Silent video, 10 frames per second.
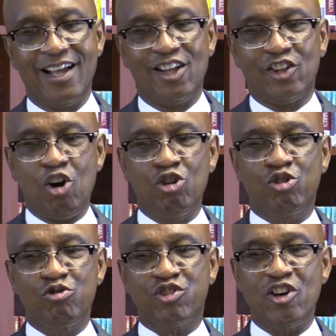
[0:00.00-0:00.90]
Those
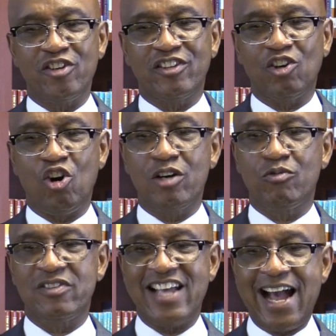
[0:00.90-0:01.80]
who serve the Lord
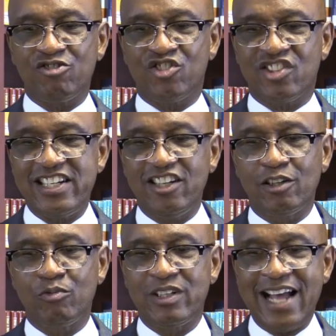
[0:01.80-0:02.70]
without zeal
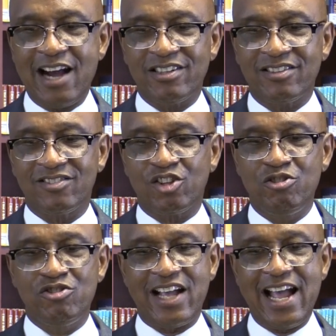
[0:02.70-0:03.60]
and without
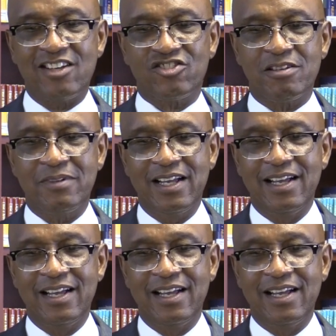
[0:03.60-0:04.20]
enthusiasm